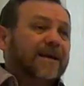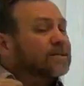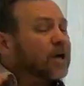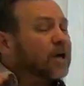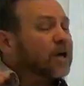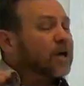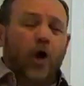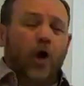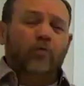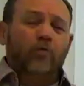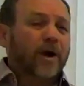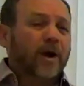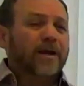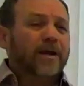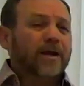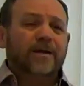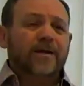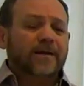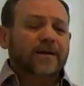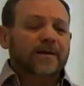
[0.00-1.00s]
is
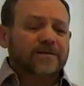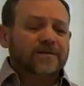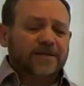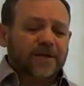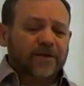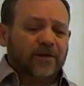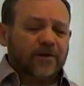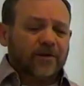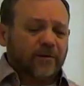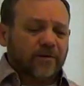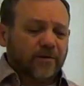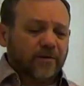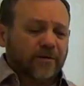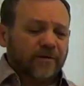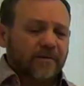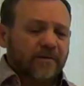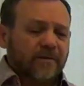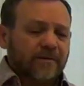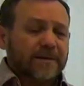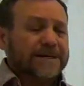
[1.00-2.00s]
already
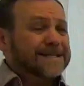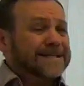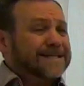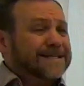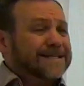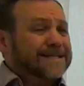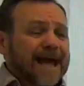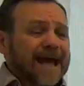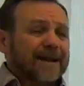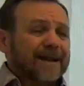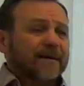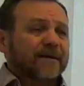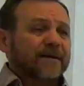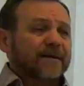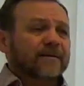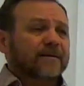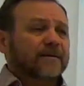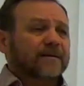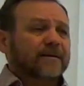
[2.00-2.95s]
considered dead